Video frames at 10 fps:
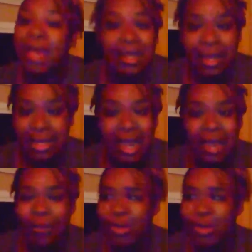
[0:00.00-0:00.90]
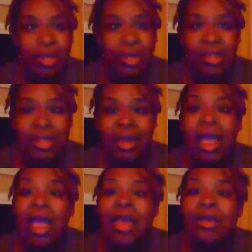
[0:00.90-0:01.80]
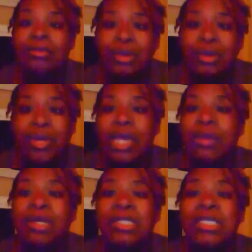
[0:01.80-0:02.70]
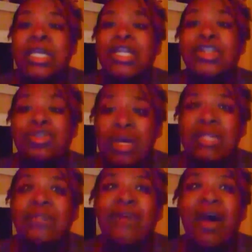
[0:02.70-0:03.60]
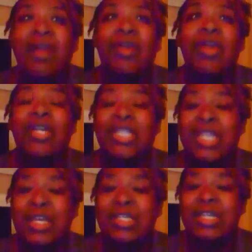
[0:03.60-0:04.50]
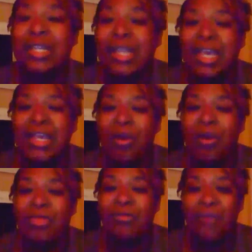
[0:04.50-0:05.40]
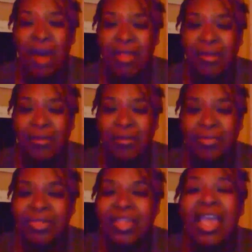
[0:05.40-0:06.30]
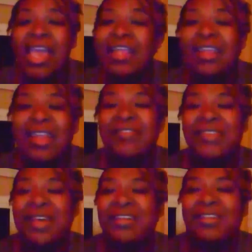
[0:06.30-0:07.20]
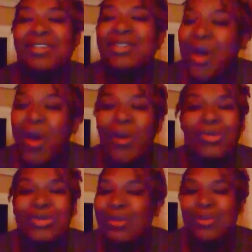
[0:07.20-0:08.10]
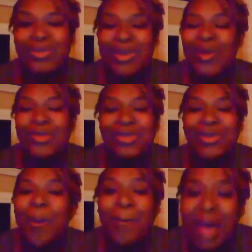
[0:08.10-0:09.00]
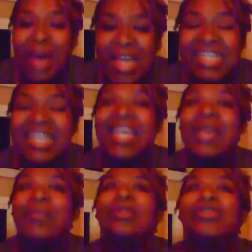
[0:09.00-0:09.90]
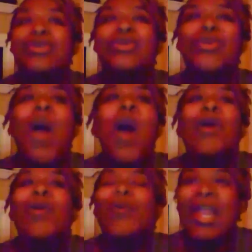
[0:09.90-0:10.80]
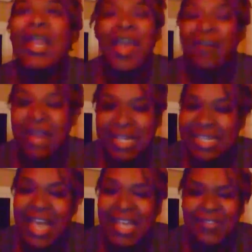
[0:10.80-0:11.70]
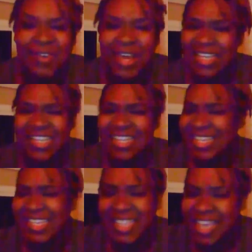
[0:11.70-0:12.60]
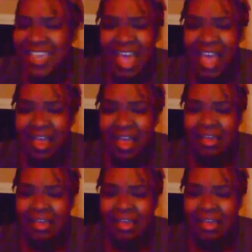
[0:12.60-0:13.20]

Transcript: look like when you get there, you do it, and you continue to trust the Father, and you continue to lean on the Father. He loves us so, so, so, so much, and he will do whatever it takes for us to see that.